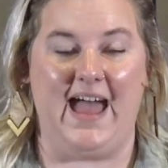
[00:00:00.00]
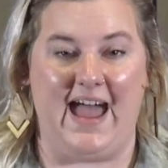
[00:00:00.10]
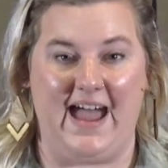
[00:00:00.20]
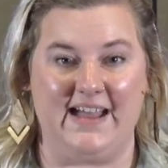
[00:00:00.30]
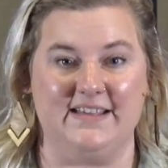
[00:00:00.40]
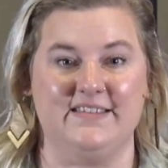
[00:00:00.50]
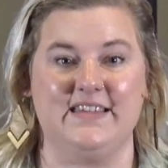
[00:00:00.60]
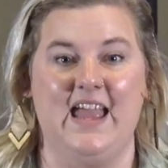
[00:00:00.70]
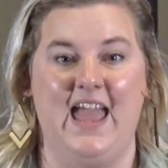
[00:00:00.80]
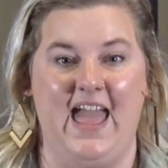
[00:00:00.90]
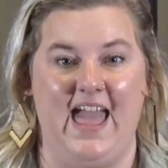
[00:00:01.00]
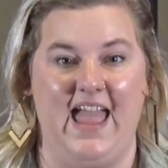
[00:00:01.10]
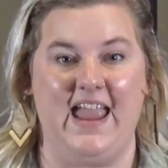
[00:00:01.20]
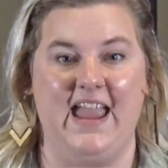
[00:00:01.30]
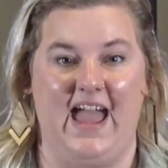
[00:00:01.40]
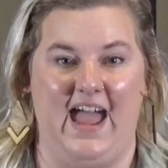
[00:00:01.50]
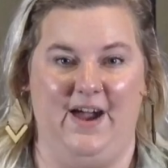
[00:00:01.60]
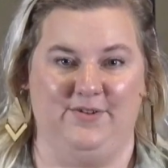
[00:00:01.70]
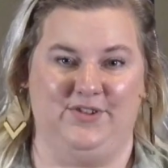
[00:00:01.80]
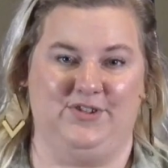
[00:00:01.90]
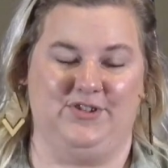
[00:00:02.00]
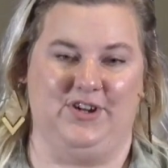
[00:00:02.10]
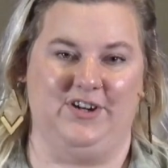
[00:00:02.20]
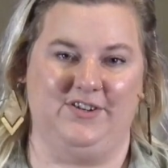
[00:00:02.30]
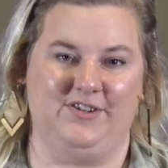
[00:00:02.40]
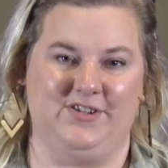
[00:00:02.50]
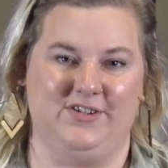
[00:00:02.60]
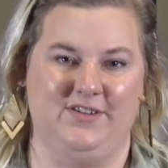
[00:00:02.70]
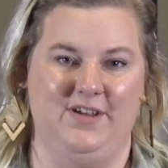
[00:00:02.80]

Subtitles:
as a house church.